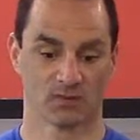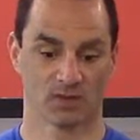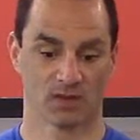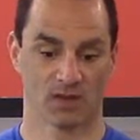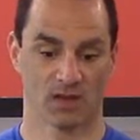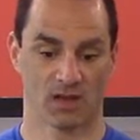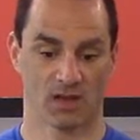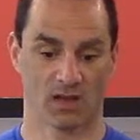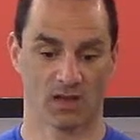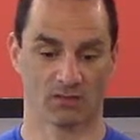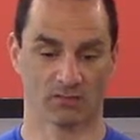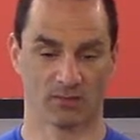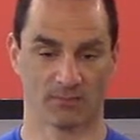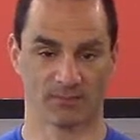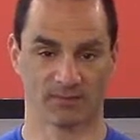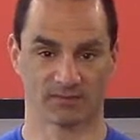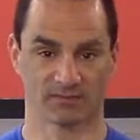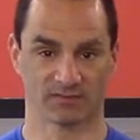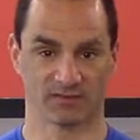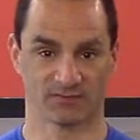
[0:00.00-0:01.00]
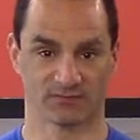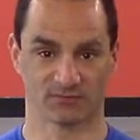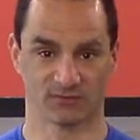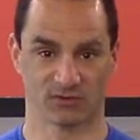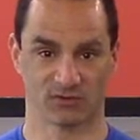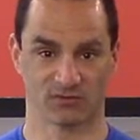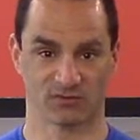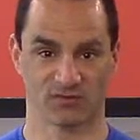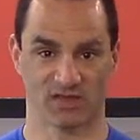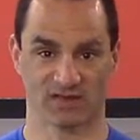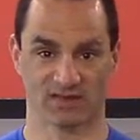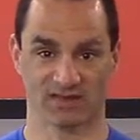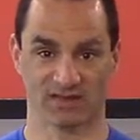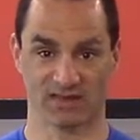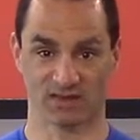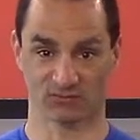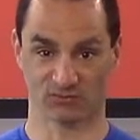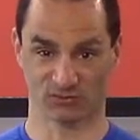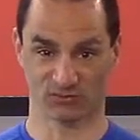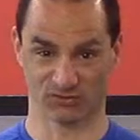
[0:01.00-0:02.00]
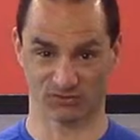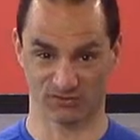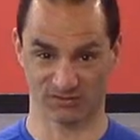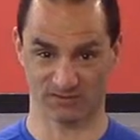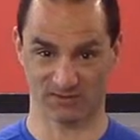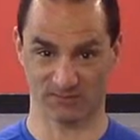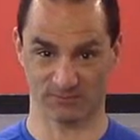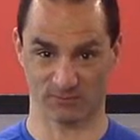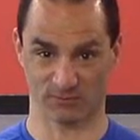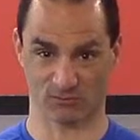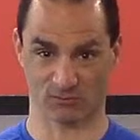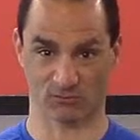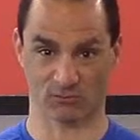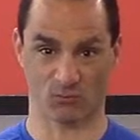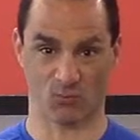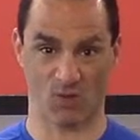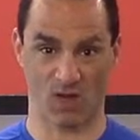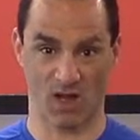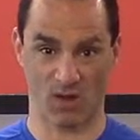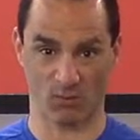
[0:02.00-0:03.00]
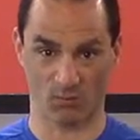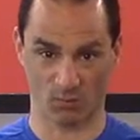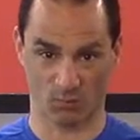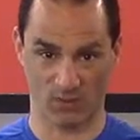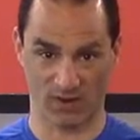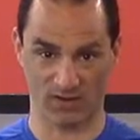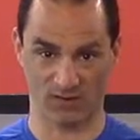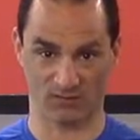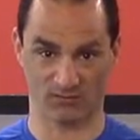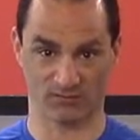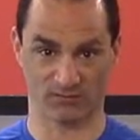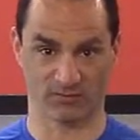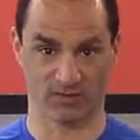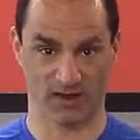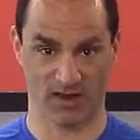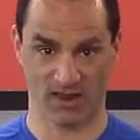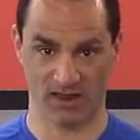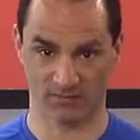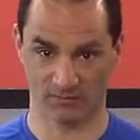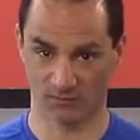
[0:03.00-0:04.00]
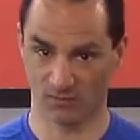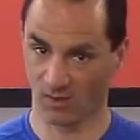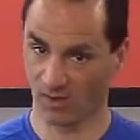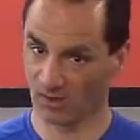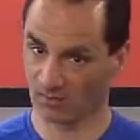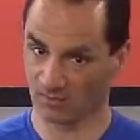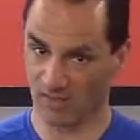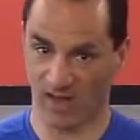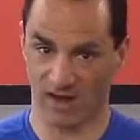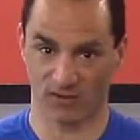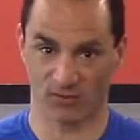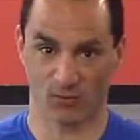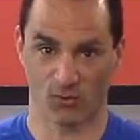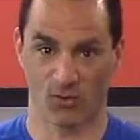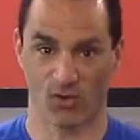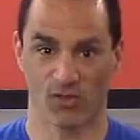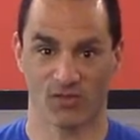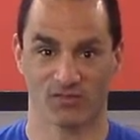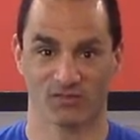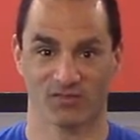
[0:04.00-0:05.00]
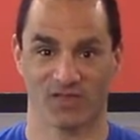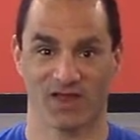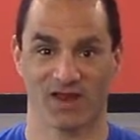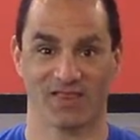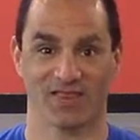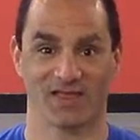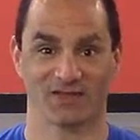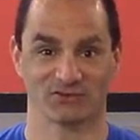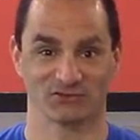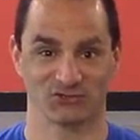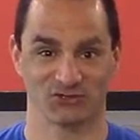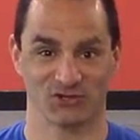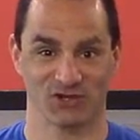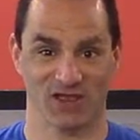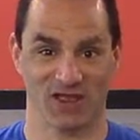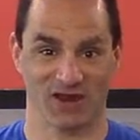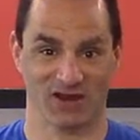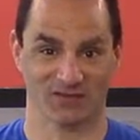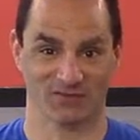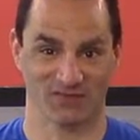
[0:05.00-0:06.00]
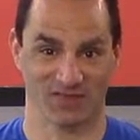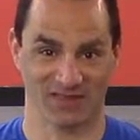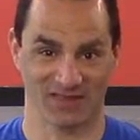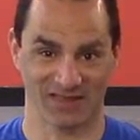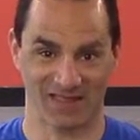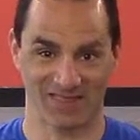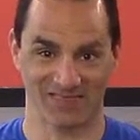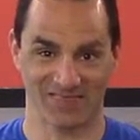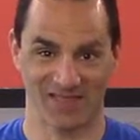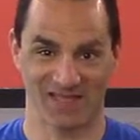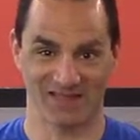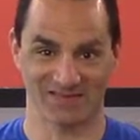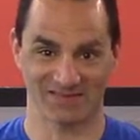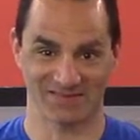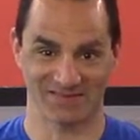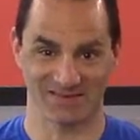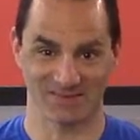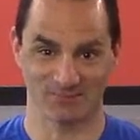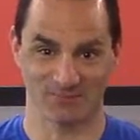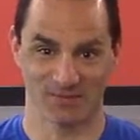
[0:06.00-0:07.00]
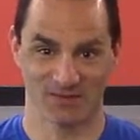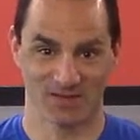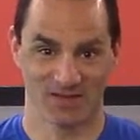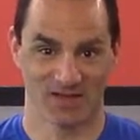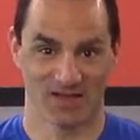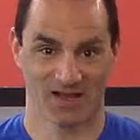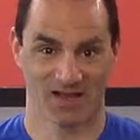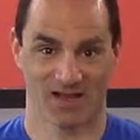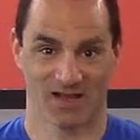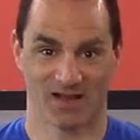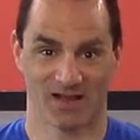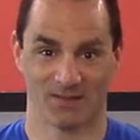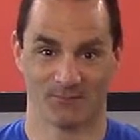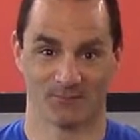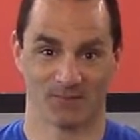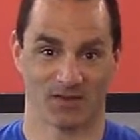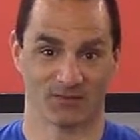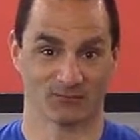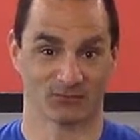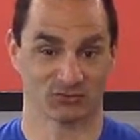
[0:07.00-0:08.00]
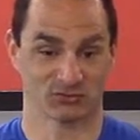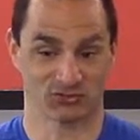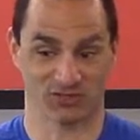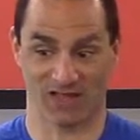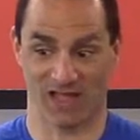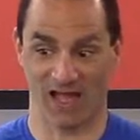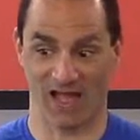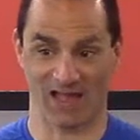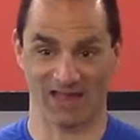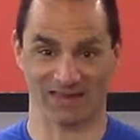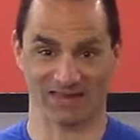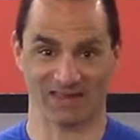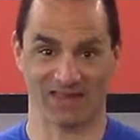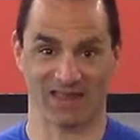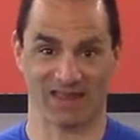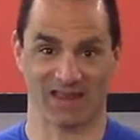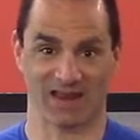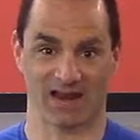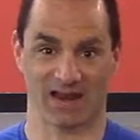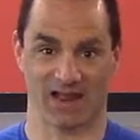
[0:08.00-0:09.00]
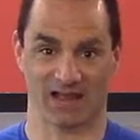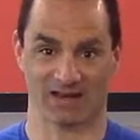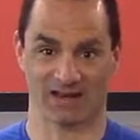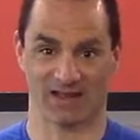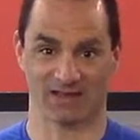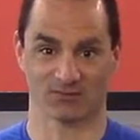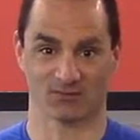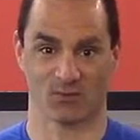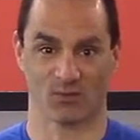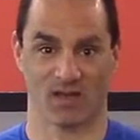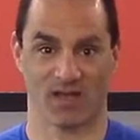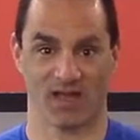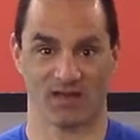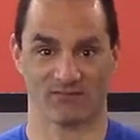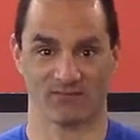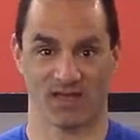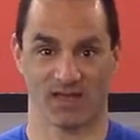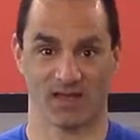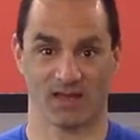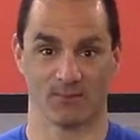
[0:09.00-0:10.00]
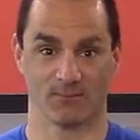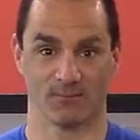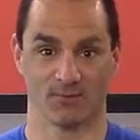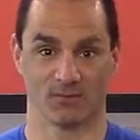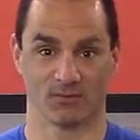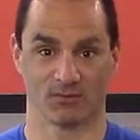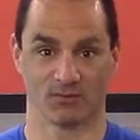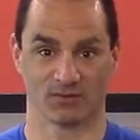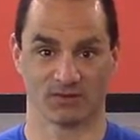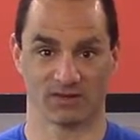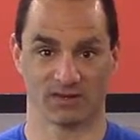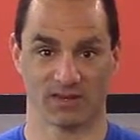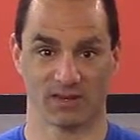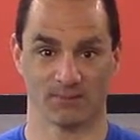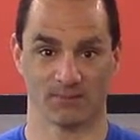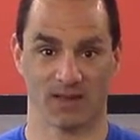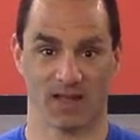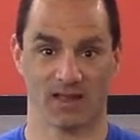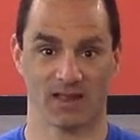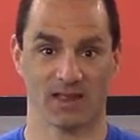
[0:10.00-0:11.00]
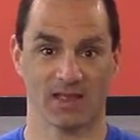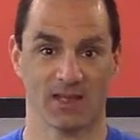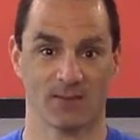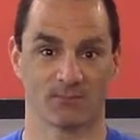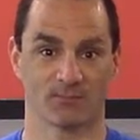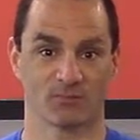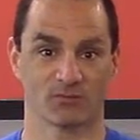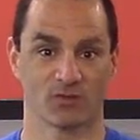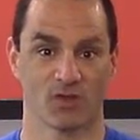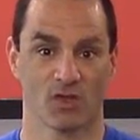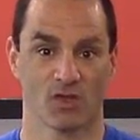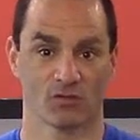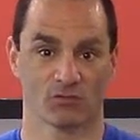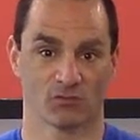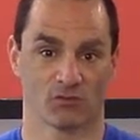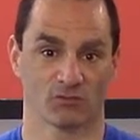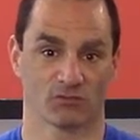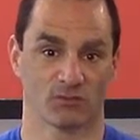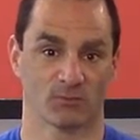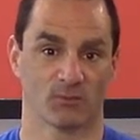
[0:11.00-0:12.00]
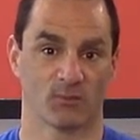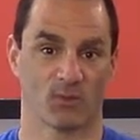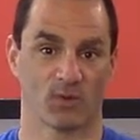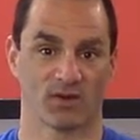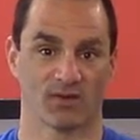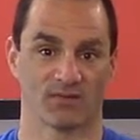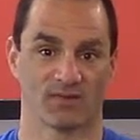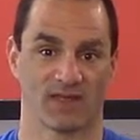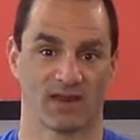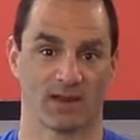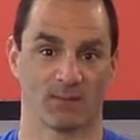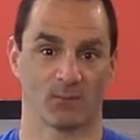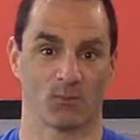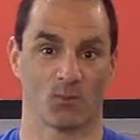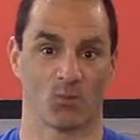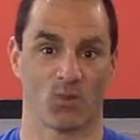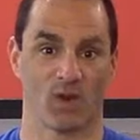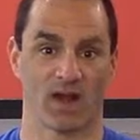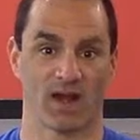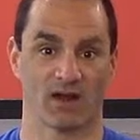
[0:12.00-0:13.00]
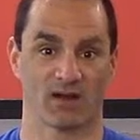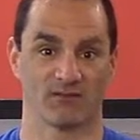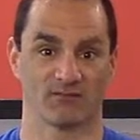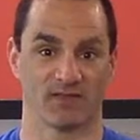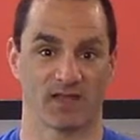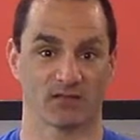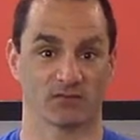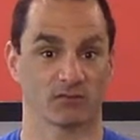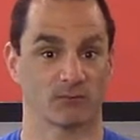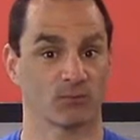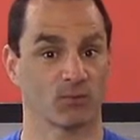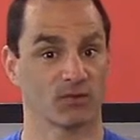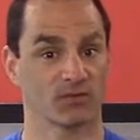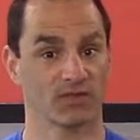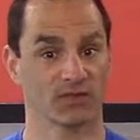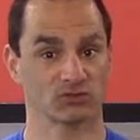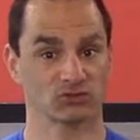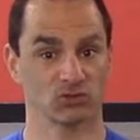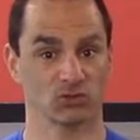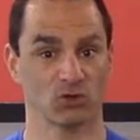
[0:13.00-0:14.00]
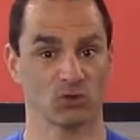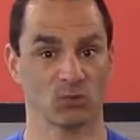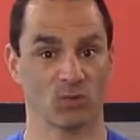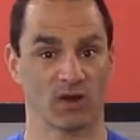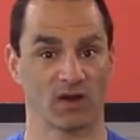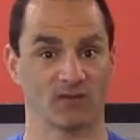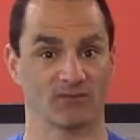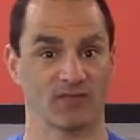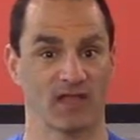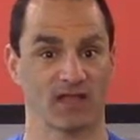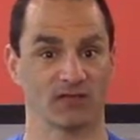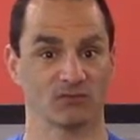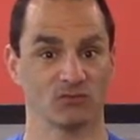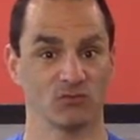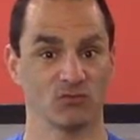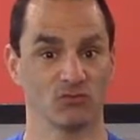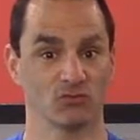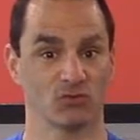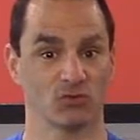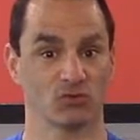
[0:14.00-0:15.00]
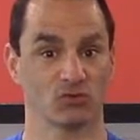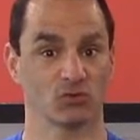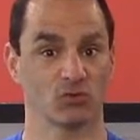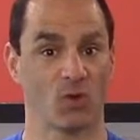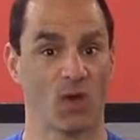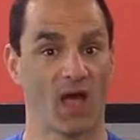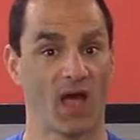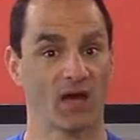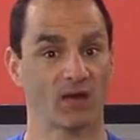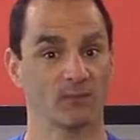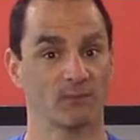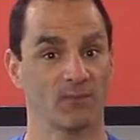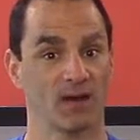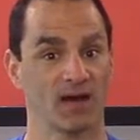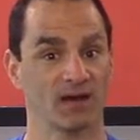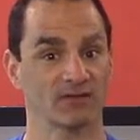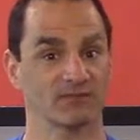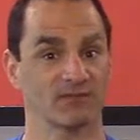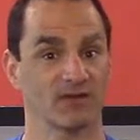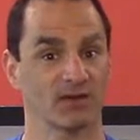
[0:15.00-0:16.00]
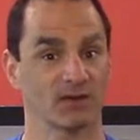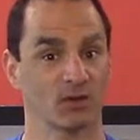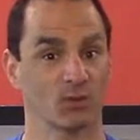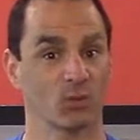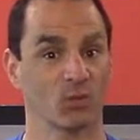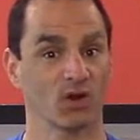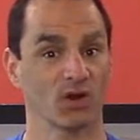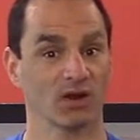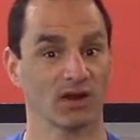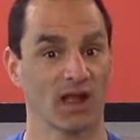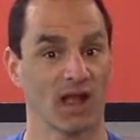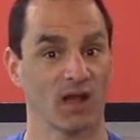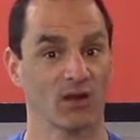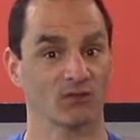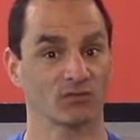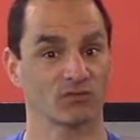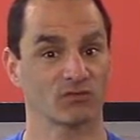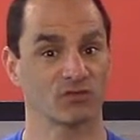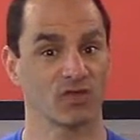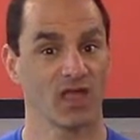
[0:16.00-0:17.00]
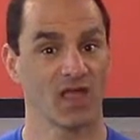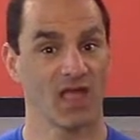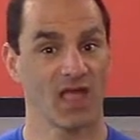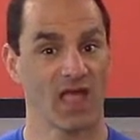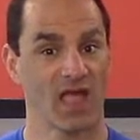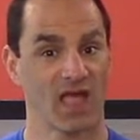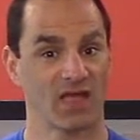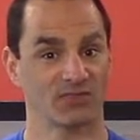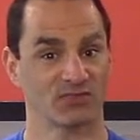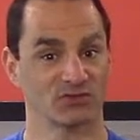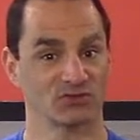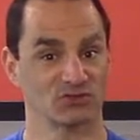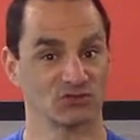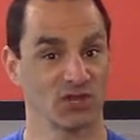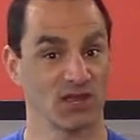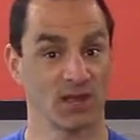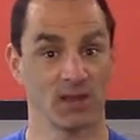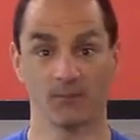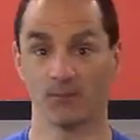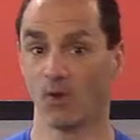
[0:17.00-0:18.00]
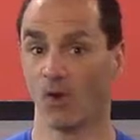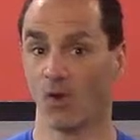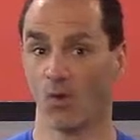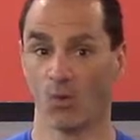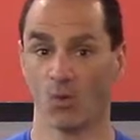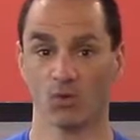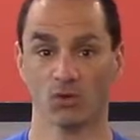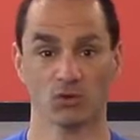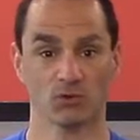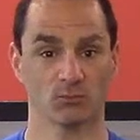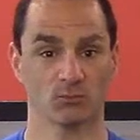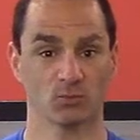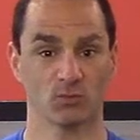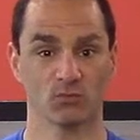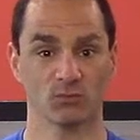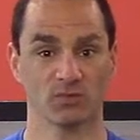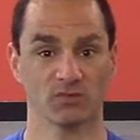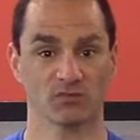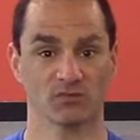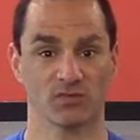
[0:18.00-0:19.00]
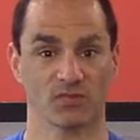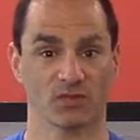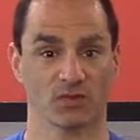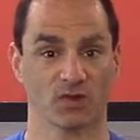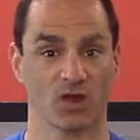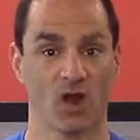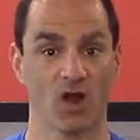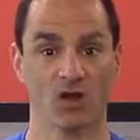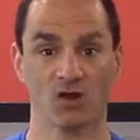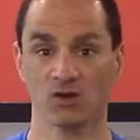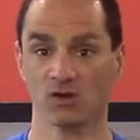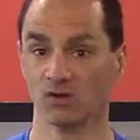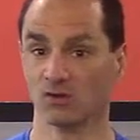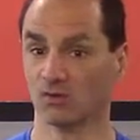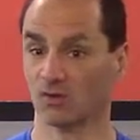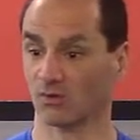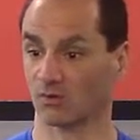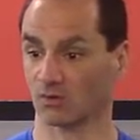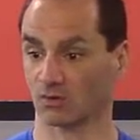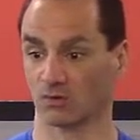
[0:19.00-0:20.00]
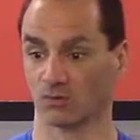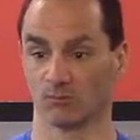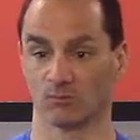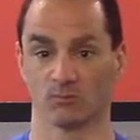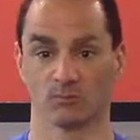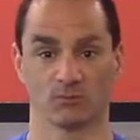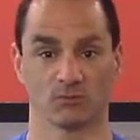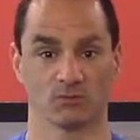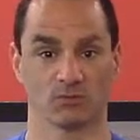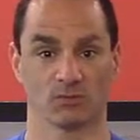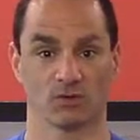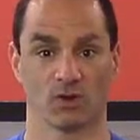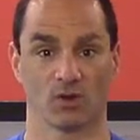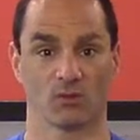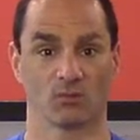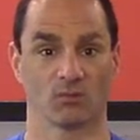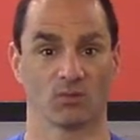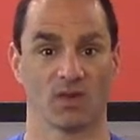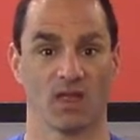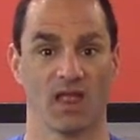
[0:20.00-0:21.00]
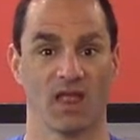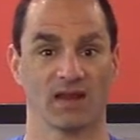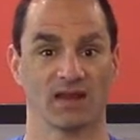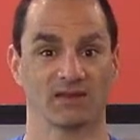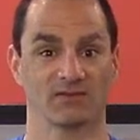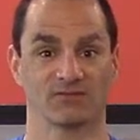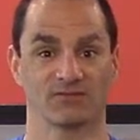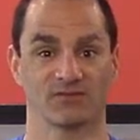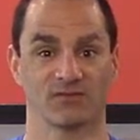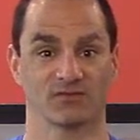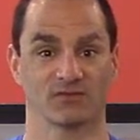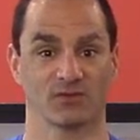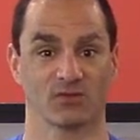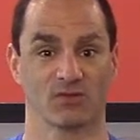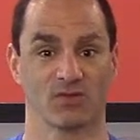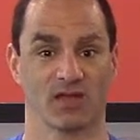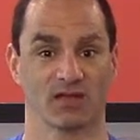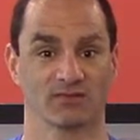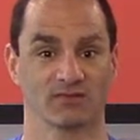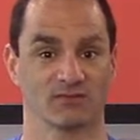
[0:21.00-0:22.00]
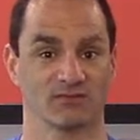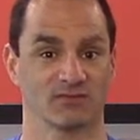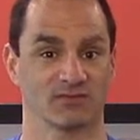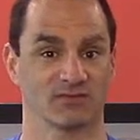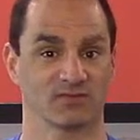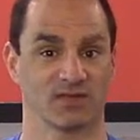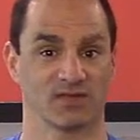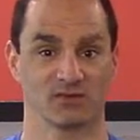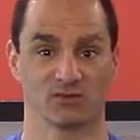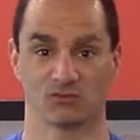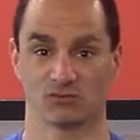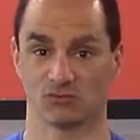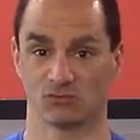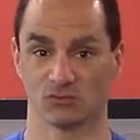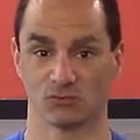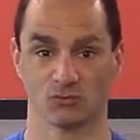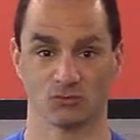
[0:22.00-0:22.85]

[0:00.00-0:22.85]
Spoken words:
Olympic lifters that can get really deep in the squat with weight over their heads. A lot of that's genetics. They can get that deep. Unfortunately, I can't. I don't have that ability in my hips. So it's important that I'm aware of that. It's important that you're aware of that too, so you know how to modify your workouts at the gym or your movements in the garden or your, any physical activity that you do,